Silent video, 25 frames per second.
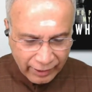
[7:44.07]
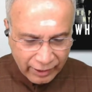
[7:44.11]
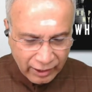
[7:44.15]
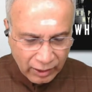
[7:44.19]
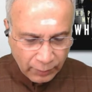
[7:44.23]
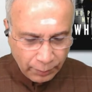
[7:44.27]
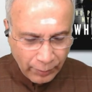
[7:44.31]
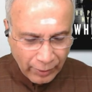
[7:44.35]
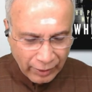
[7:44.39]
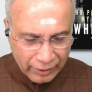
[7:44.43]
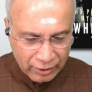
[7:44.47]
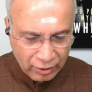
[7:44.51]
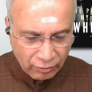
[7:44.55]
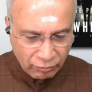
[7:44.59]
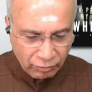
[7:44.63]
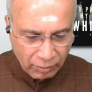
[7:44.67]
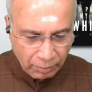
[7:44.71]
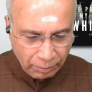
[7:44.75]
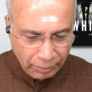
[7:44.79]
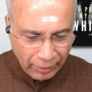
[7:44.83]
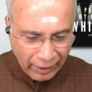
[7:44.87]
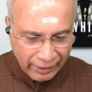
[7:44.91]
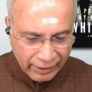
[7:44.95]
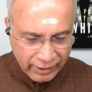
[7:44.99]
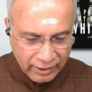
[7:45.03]
It departed
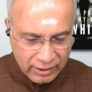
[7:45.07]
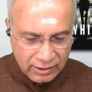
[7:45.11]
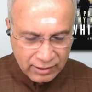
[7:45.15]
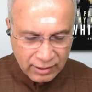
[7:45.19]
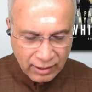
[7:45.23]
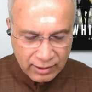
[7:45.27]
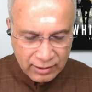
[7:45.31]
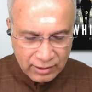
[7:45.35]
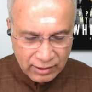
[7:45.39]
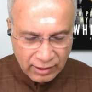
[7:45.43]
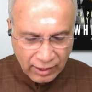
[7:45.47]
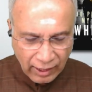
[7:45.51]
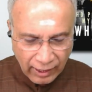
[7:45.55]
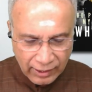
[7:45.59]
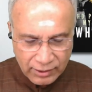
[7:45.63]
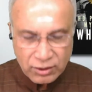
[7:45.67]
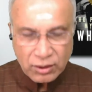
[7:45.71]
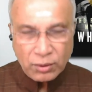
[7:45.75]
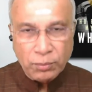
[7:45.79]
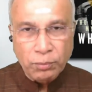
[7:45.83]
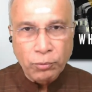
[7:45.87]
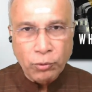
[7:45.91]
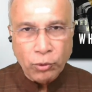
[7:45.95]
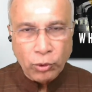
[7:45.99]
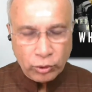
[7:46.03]
from Pakistan's
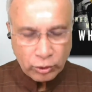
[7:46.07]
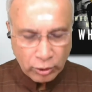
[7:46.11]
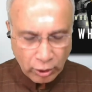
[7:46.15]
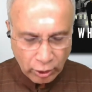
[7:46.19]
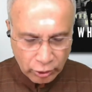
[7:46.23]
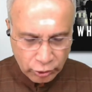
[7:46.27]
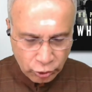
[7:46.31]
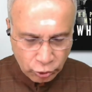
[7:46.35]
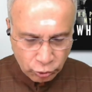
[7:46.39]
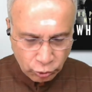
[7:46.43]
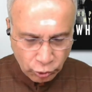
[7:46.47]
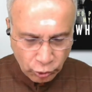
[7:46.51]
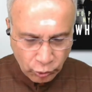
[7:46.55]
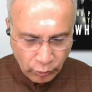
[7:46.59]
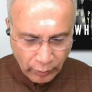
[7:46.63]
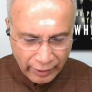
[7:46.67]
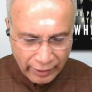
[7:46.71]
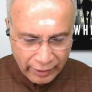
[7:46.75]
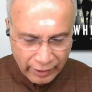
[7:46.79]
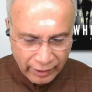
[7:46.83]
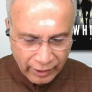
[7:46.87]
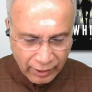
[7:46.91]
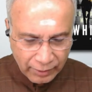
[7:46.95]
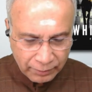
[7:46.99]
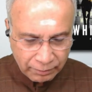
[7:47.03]
Qasim port on June
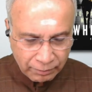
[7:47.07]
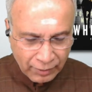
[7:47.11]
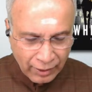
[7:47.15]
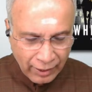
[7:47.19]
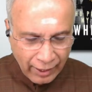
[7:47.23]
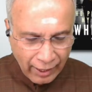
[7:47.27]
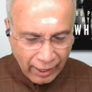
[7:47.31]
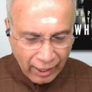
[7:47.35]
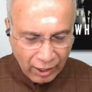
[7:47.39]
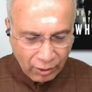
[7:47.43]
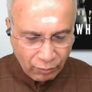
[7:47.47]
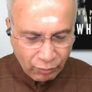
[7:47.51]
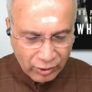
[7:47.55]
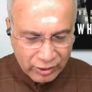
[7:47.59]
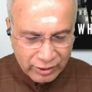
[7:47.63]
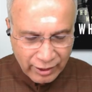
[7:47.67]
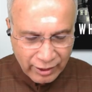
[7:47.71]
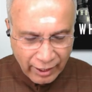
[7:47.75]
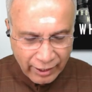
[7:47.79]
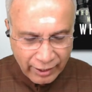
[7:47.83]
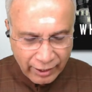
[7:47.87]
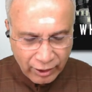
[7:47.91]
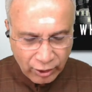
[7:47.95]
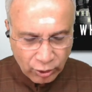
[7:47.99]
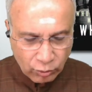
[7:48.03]
20th and was
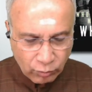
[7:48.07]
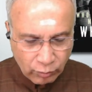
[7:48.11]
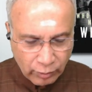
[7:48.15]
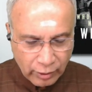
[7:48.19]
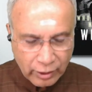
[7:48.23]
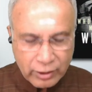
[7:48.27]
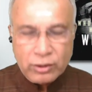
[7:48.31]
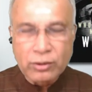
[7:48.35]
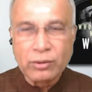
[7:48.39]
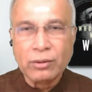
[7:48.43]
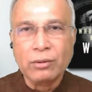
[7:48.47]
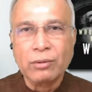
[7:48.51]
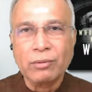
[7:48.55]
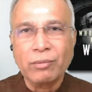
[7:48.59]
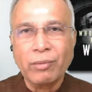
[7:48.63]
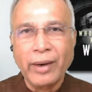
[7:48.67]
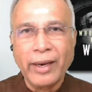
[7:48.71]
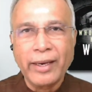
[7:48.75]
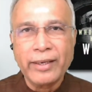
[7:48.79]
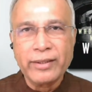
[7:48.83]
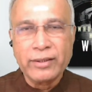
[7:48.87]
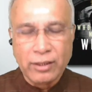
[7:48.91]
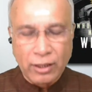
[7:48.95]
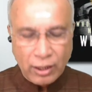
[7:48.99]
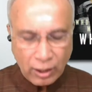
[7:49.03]
heading towards
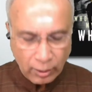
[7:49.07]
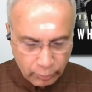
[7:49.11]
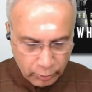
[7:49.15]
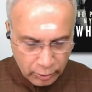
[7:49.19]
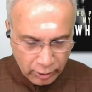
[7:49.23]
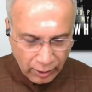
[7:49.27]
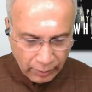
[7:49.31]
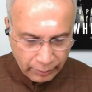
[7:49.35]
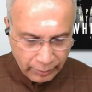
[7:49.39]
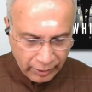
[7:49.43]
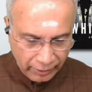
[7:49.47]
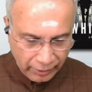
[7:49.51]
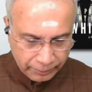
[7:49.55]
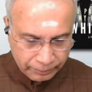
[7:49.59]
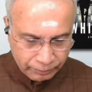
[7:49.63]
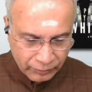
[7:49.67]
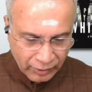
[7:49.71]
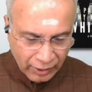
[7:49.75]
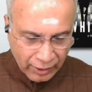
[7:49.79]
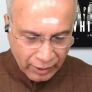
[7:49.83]
Ruwais in Abu Dhabi.